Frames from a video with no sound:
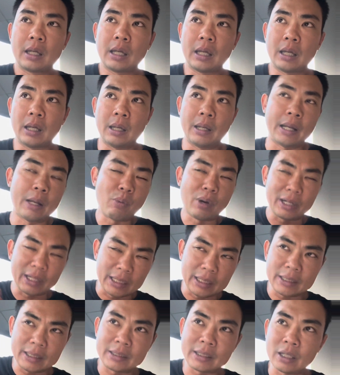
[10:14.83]
And then what
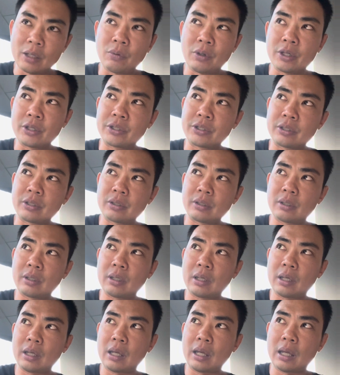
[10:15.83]
he said was,
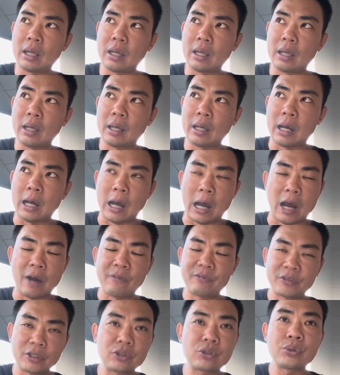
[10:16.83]

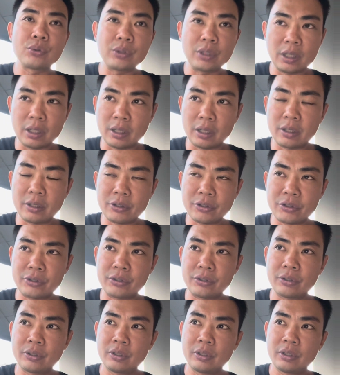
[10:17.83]
after 2 years,